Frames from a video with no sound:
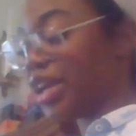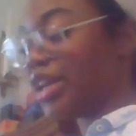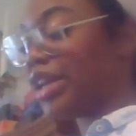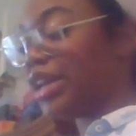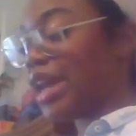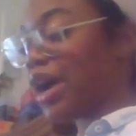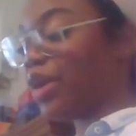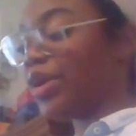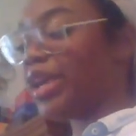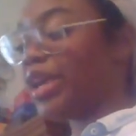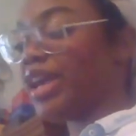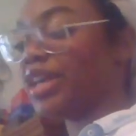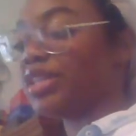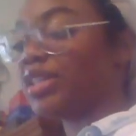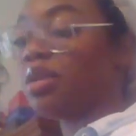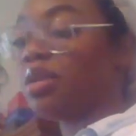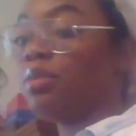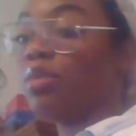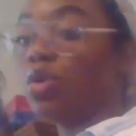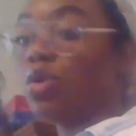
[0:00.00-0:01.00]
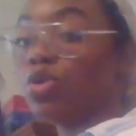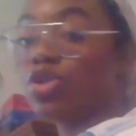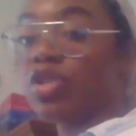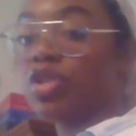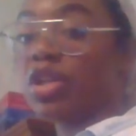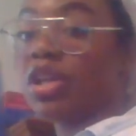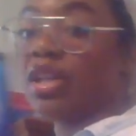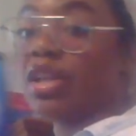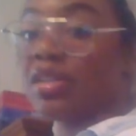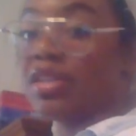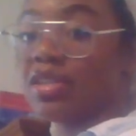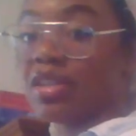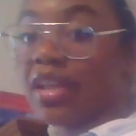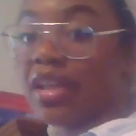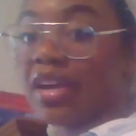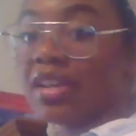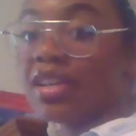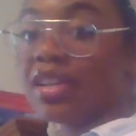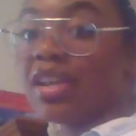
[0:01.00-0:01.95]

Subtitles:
and now he has emotion and intellect.